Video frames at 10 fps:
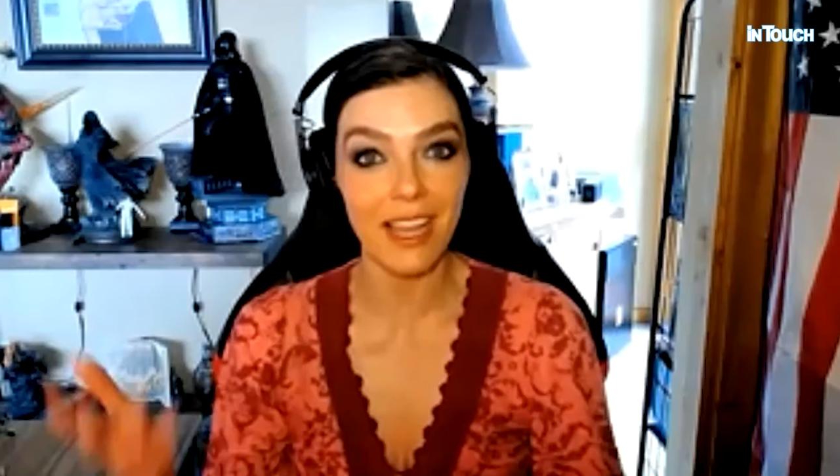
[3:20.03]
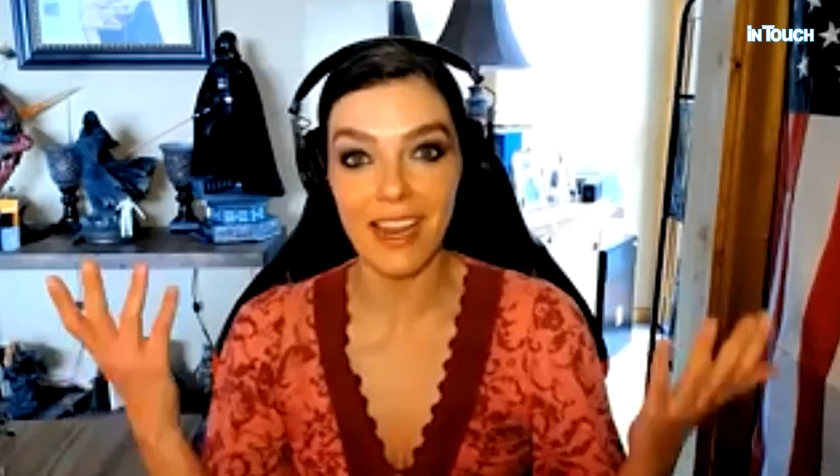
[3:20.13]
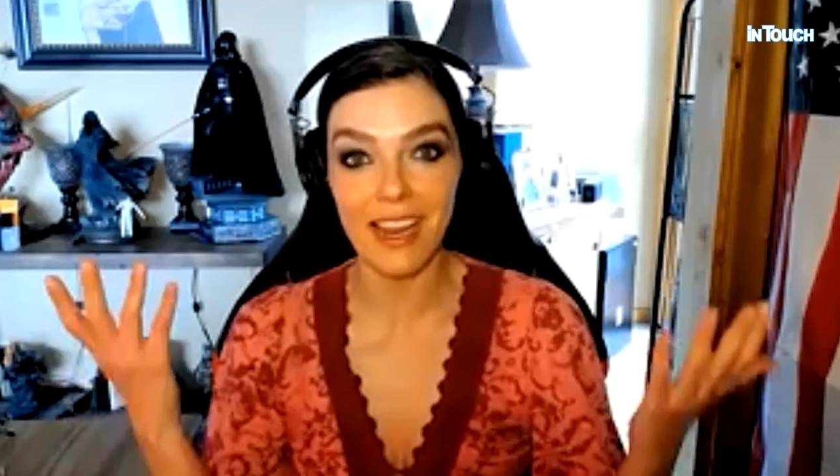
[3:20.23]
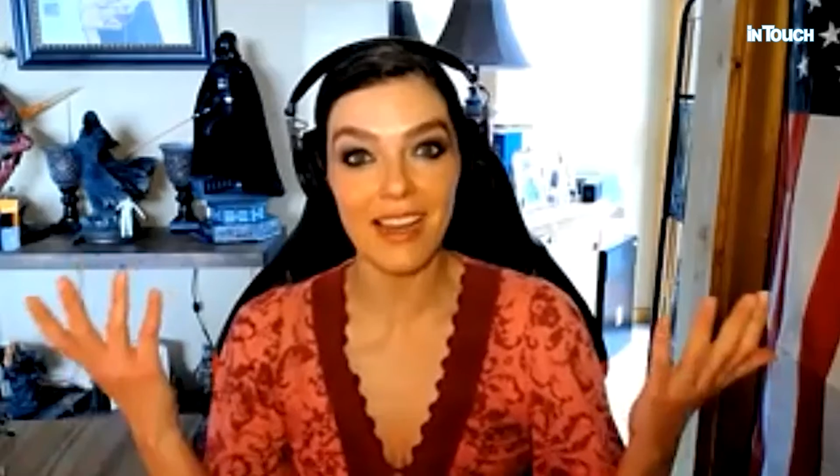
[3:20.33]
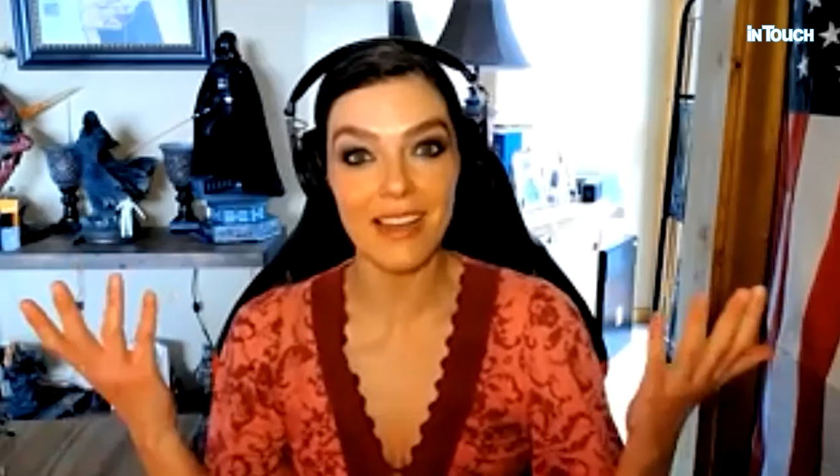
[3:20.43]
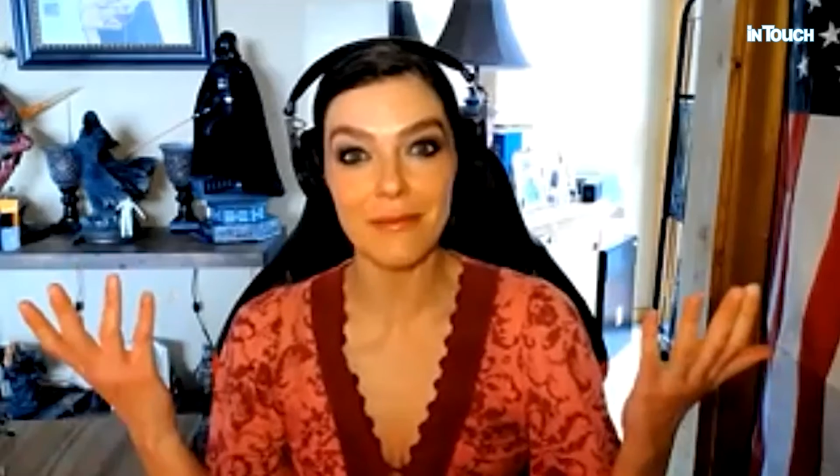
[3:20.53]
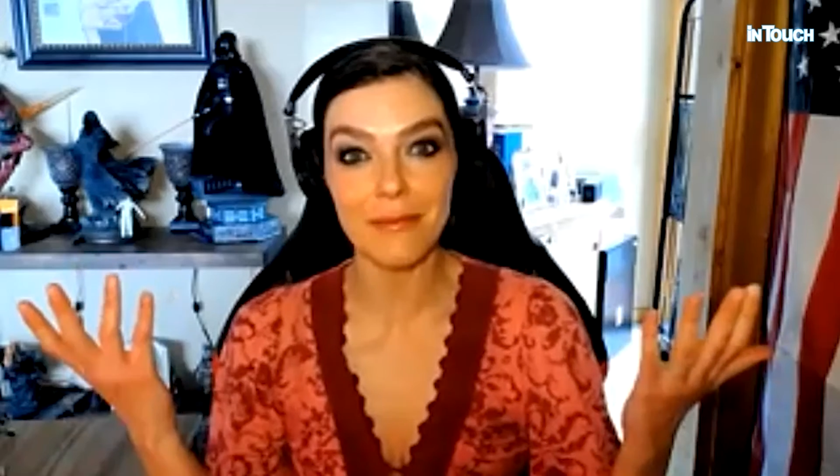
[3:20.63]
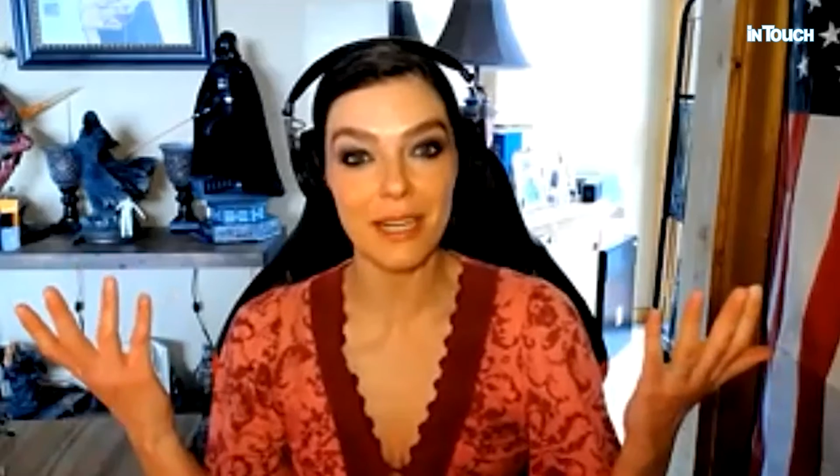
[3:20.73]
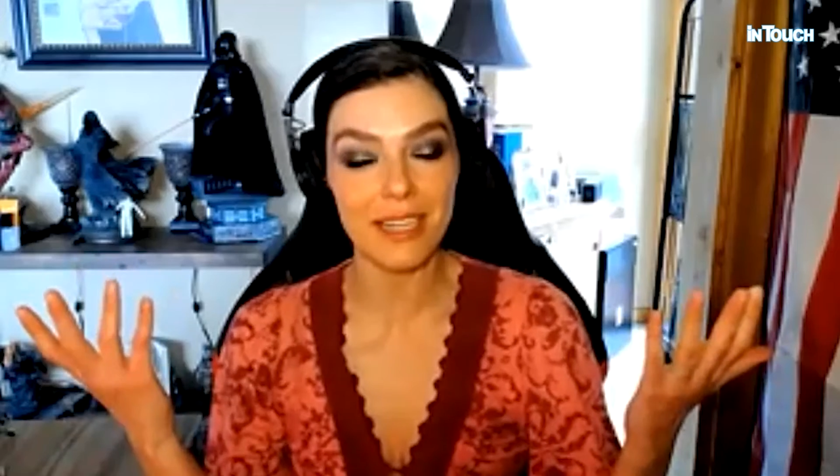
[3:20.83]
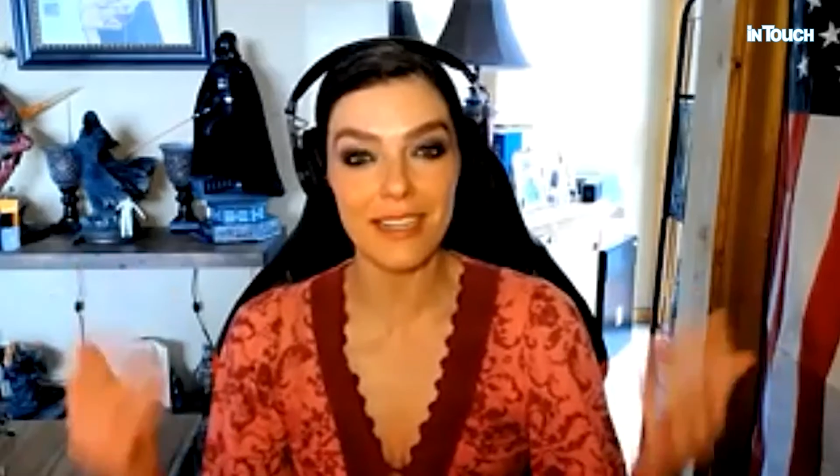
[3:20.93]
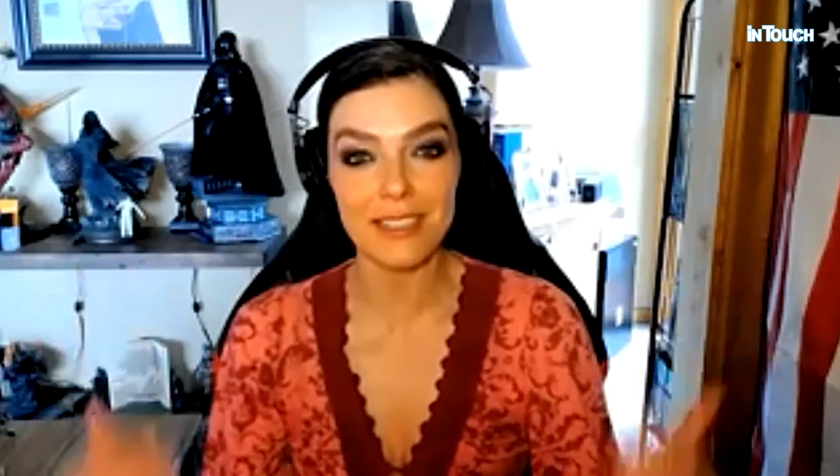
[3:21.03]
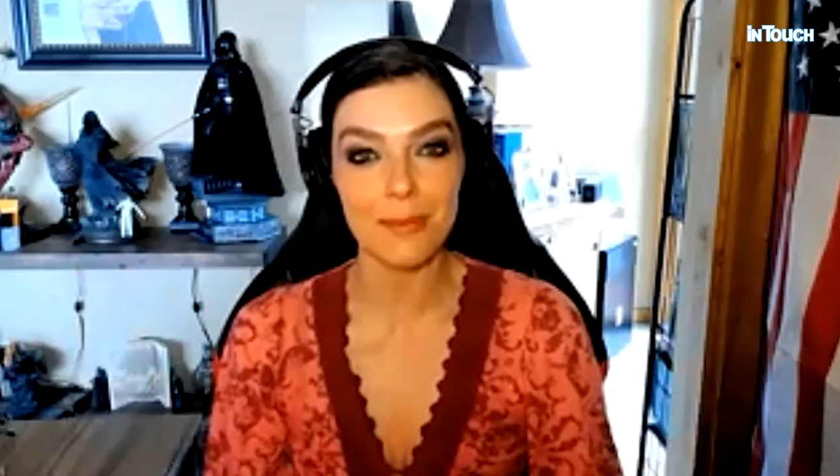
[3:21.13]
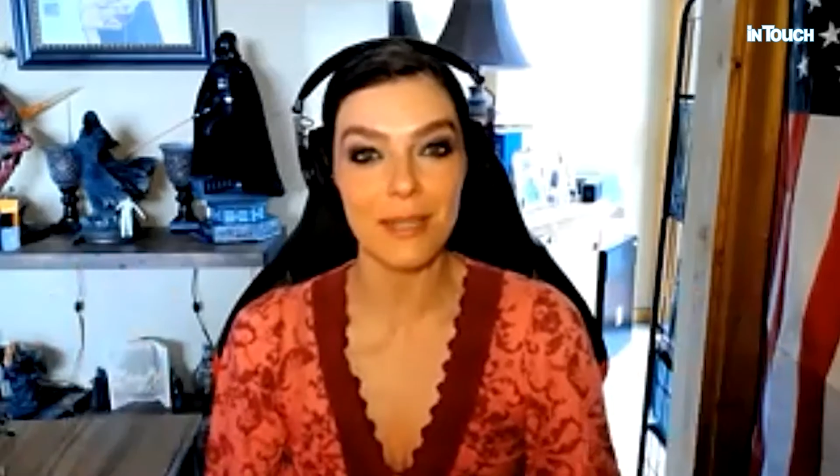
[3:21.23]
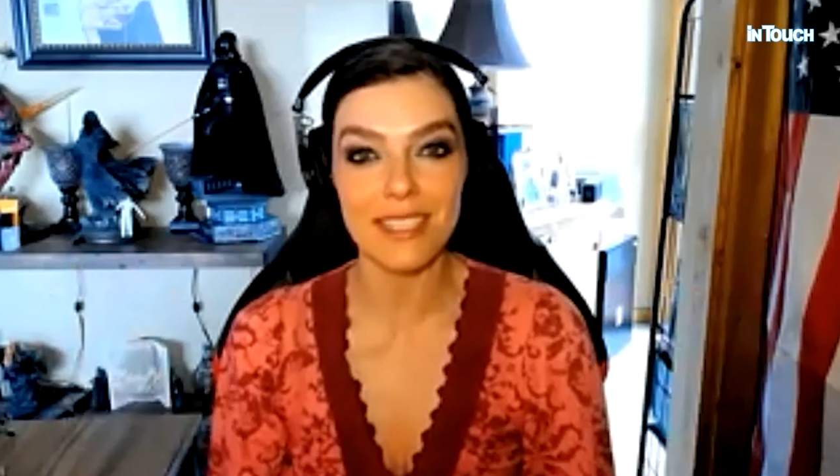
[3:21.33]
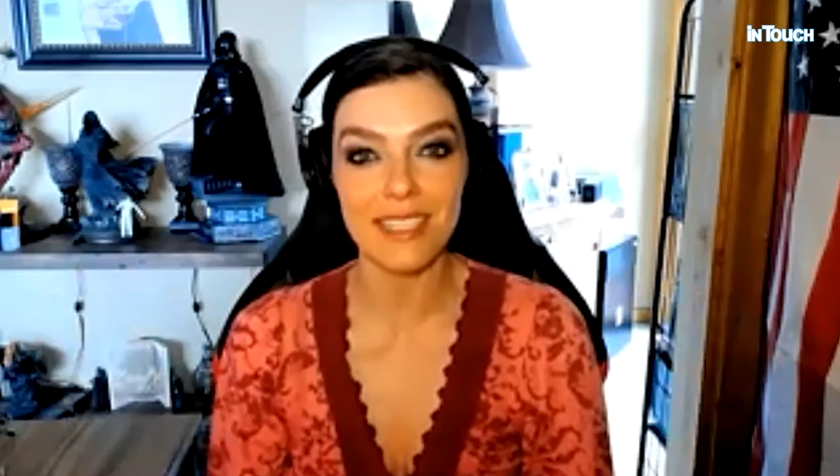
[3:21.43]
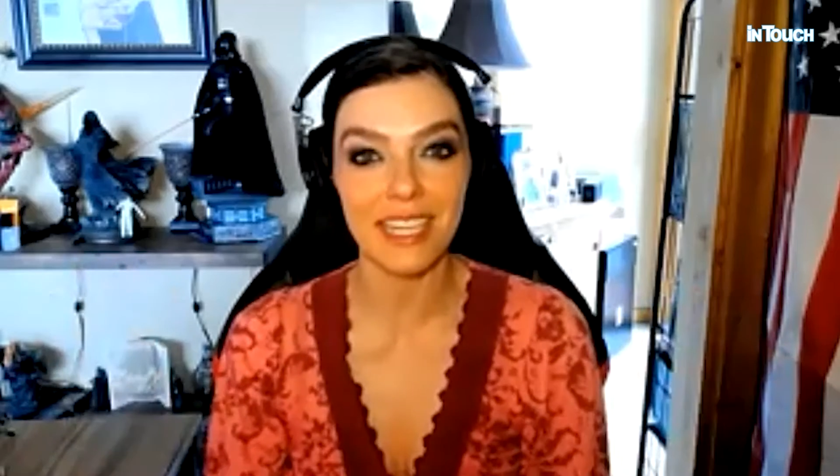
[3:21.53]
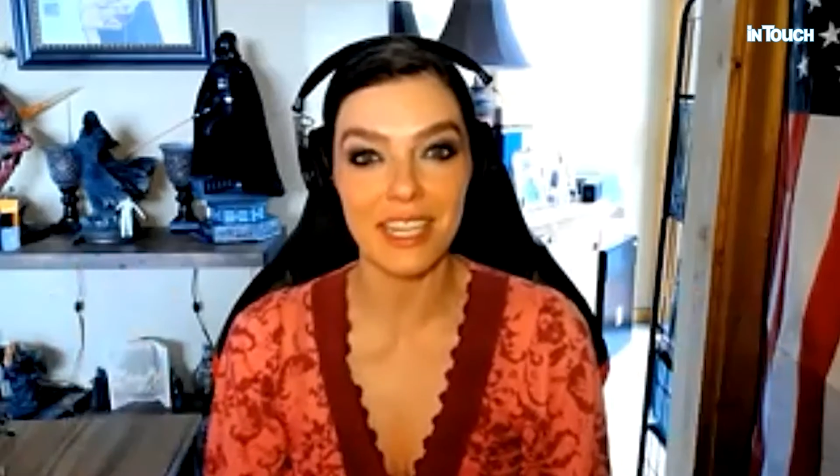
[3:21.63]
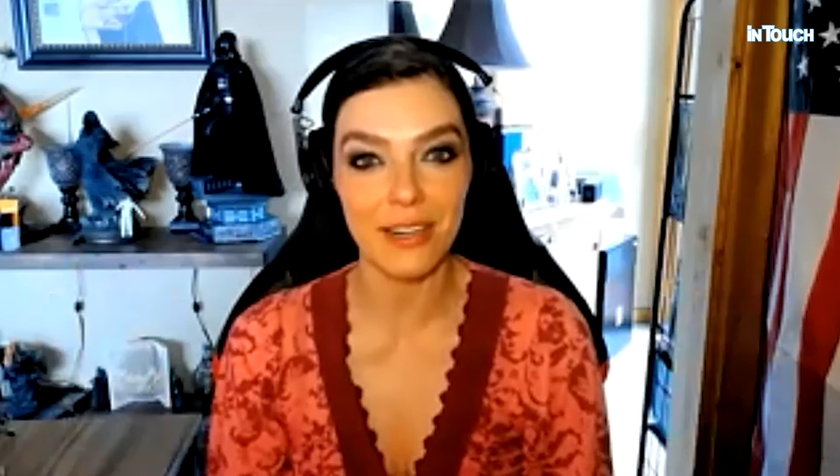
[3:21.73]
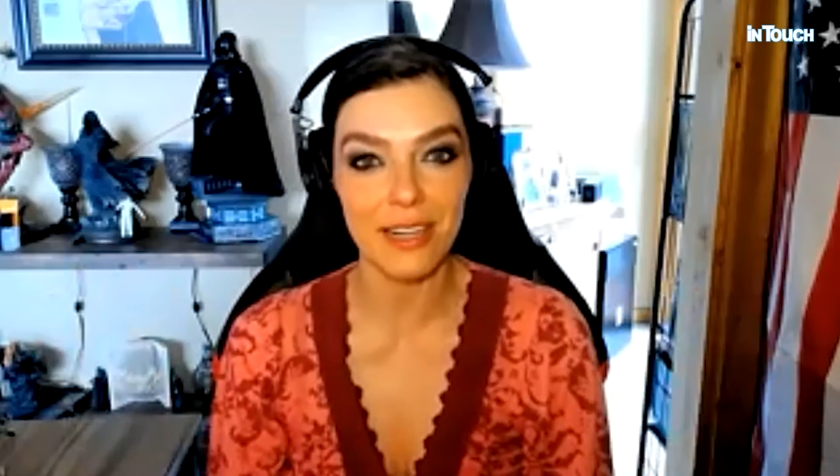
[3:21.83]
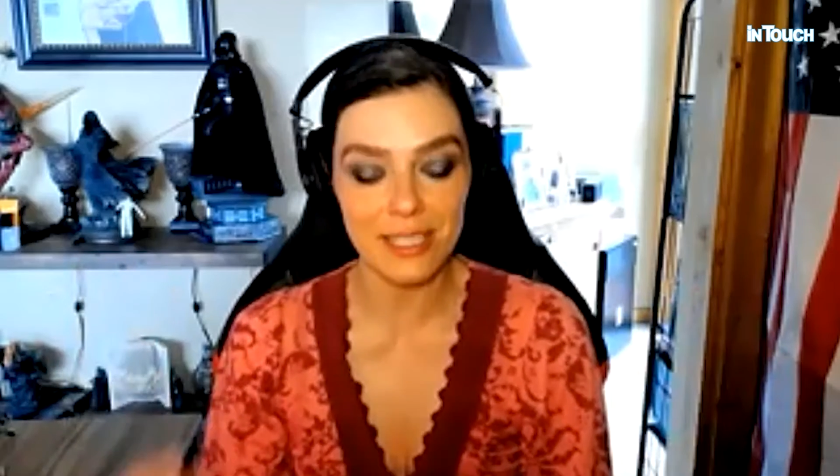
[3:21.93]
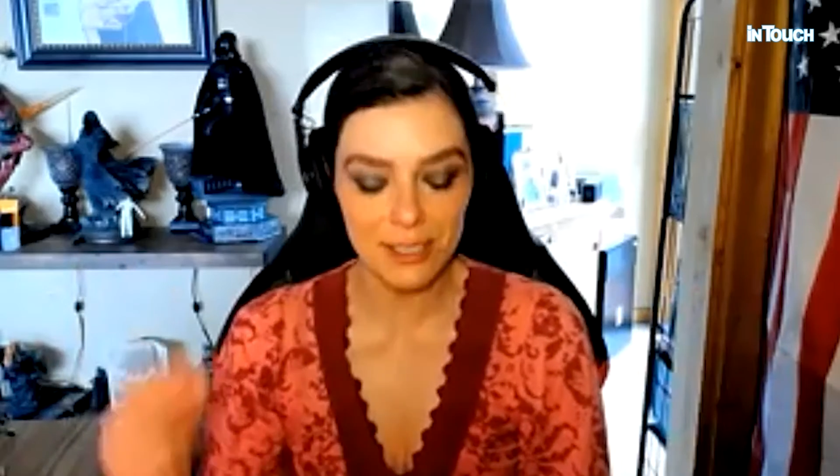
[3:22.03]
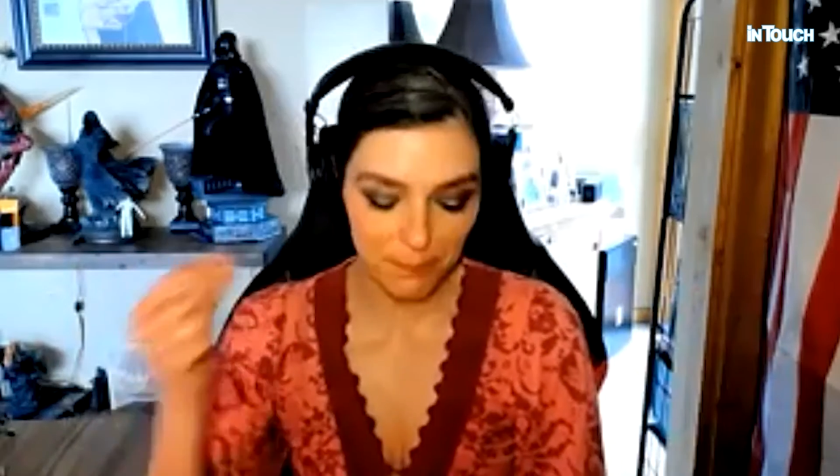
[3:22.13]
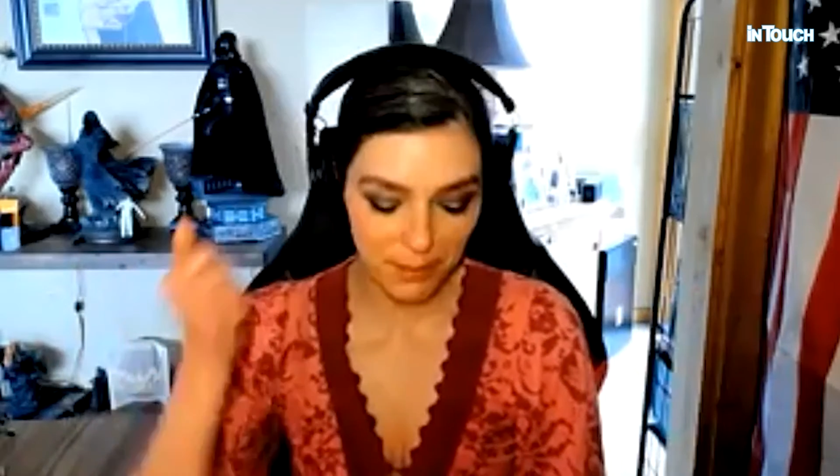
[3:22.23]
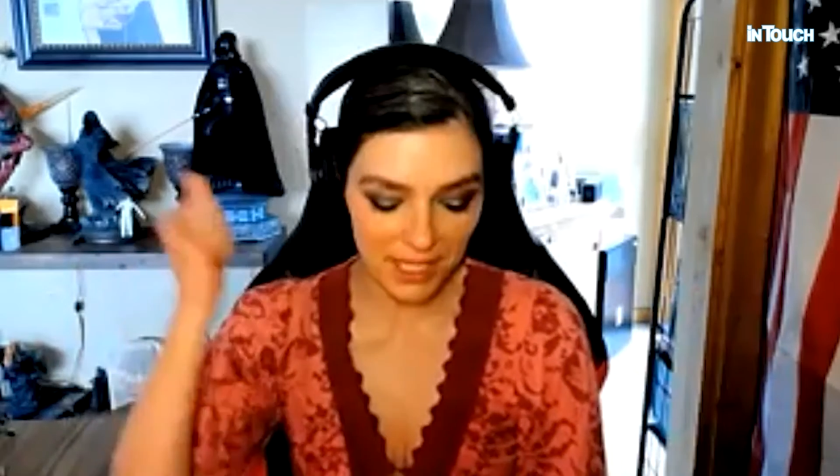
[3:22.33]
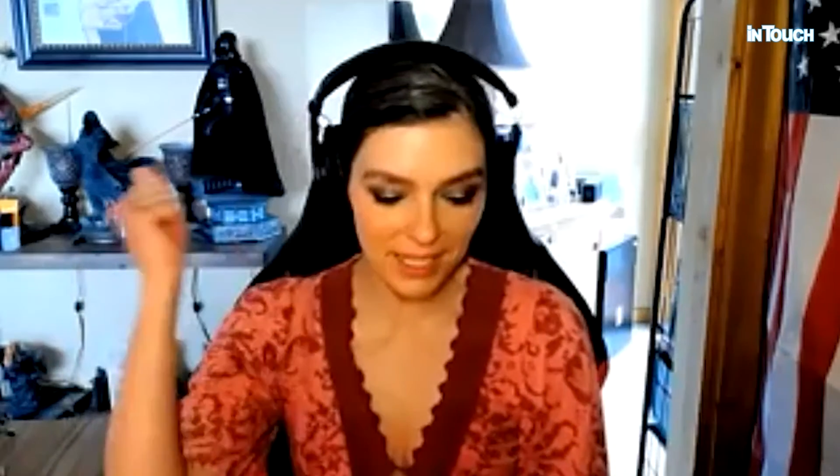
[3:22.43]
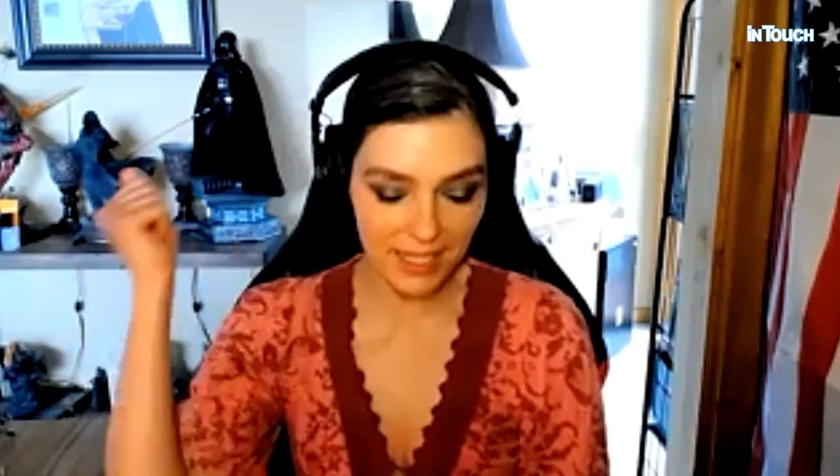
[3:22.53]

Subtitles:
and by God's blessing, here it is, pink,